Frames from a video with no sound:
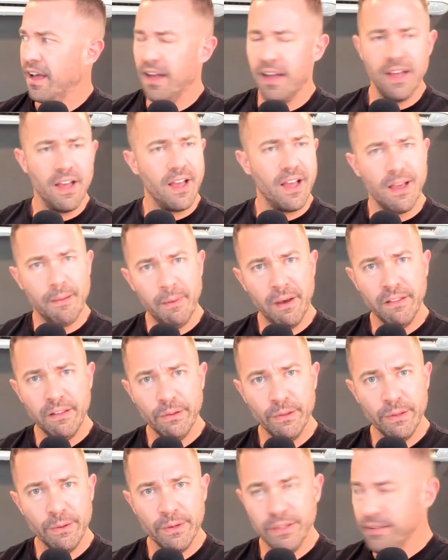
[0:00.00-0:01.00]
"Am I the only
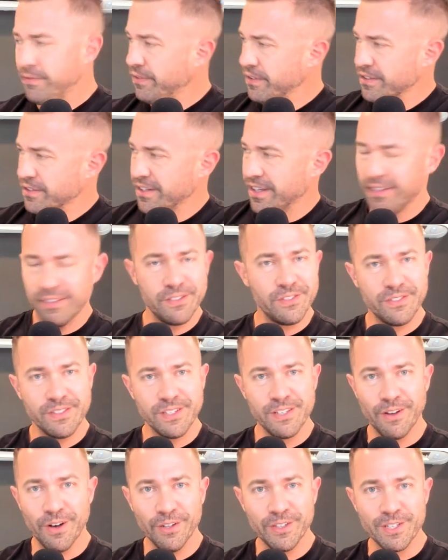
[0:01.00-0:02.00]
one that feels like there's
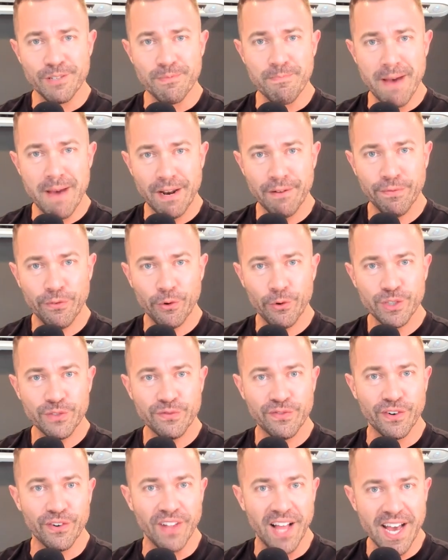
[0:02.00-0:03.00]
all these metaphors
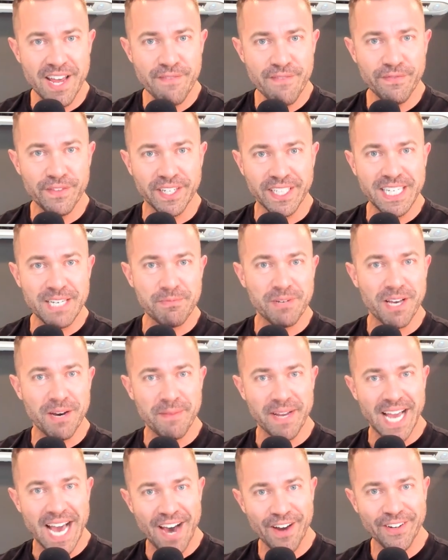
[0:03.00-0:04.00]
for life that keep coming
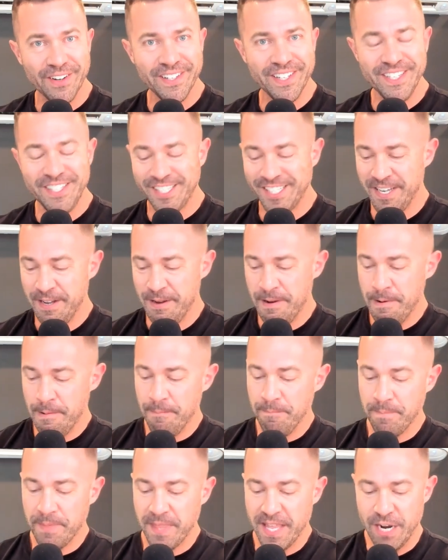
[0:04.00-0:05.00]
out in this?"
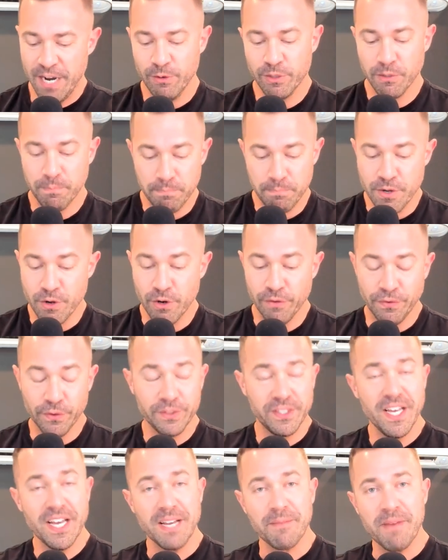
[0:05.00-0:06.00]
And it was a beautiful
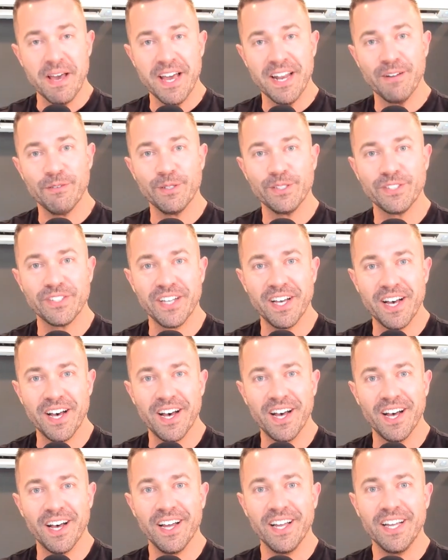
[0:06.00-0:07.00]
thing, man. It was
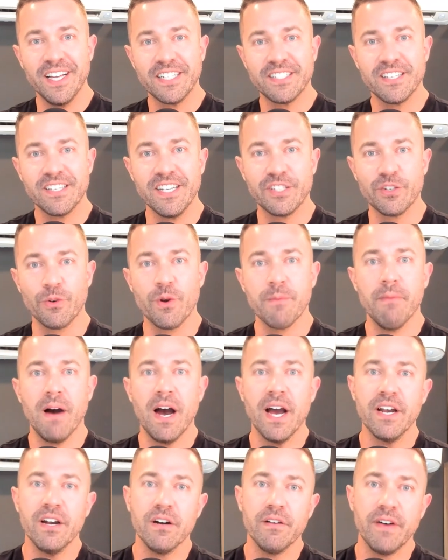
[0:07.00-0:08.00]
uh, it's it's a
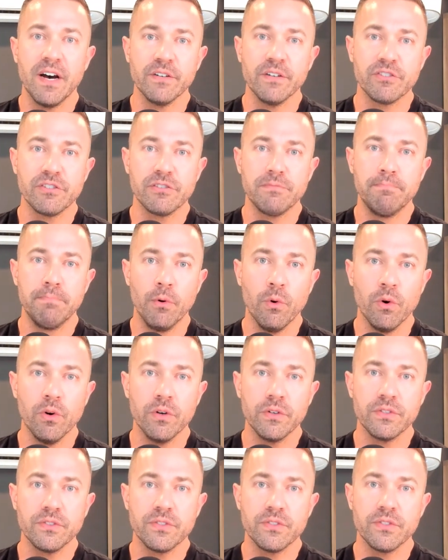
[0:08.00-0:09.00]
reminder of how
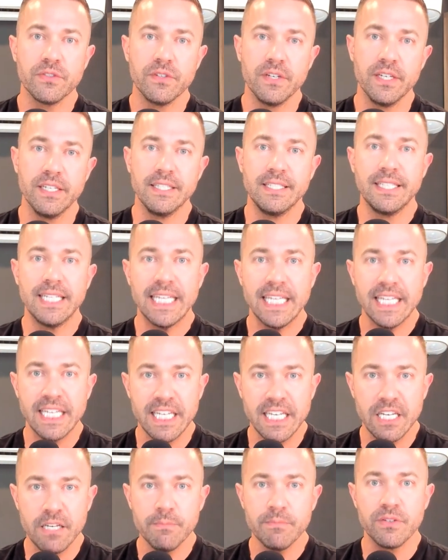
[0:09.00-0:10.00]
sports and
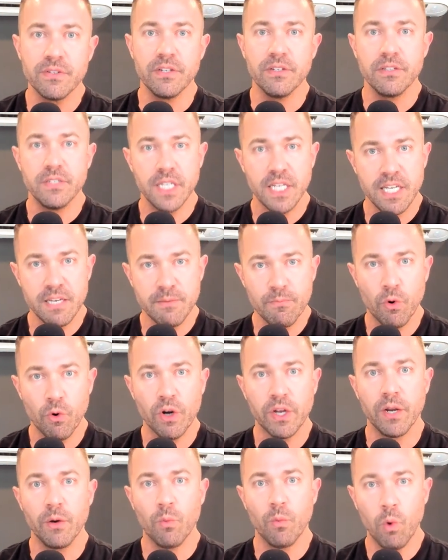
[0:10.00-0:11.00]
teams and teamwork
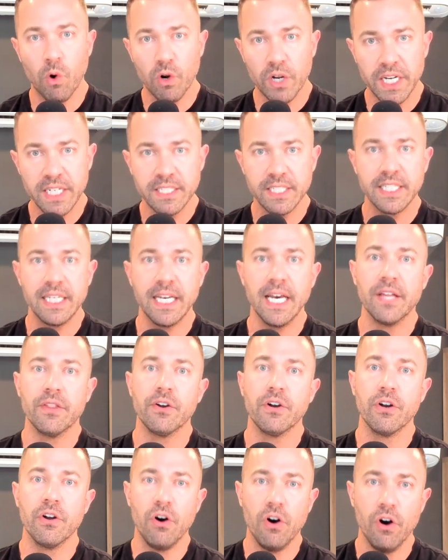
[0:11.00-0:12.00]
and working together and
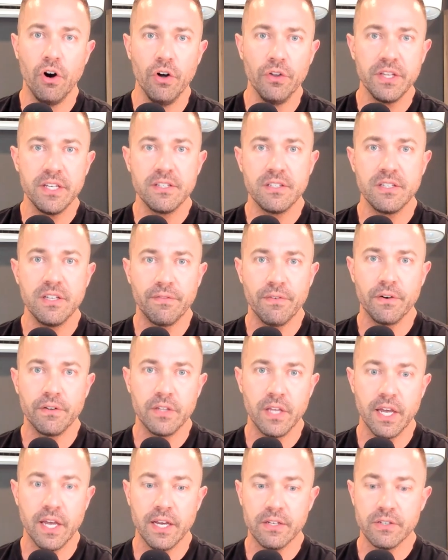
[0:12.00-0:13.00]
all these different
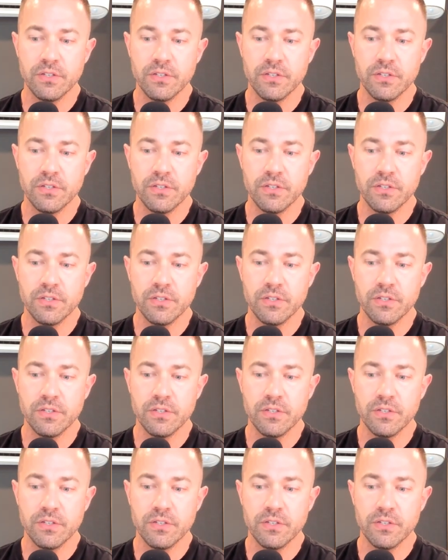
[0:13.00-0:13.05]
things